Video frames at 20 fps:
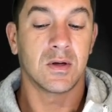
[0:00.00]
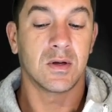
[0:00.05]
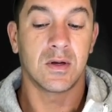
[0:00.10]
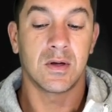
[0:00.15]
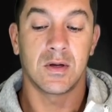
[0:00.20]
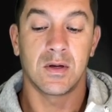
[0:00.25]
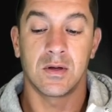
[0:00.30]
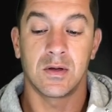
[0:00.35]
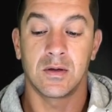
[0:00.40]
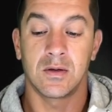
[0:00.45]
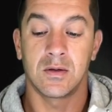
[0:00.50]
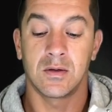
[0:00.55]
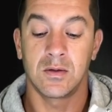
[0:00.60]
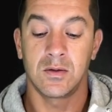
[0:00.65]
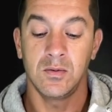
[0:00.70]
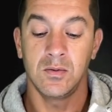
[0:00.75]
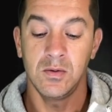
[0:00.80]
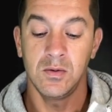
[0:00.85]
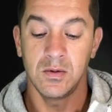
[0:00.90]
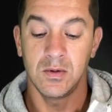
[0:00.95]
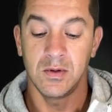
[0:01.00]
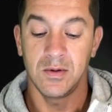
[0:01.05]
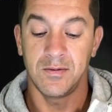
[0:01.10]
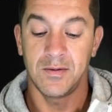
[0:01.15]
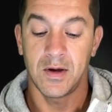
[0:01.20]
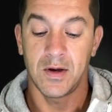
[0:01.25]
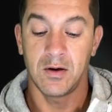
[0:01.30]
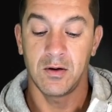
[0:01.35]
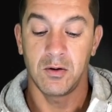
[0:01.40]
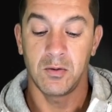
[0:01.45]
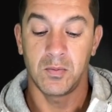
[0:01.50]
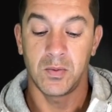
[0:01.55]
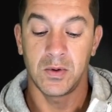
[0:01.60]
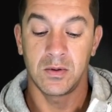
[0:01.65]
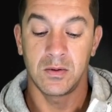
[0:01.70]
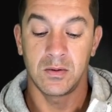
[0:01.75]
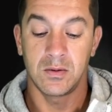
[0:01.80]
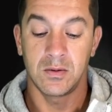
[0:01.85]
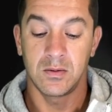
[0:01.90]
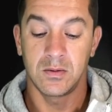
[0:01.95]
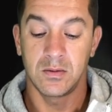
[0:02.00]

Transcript: And we'll leave that open.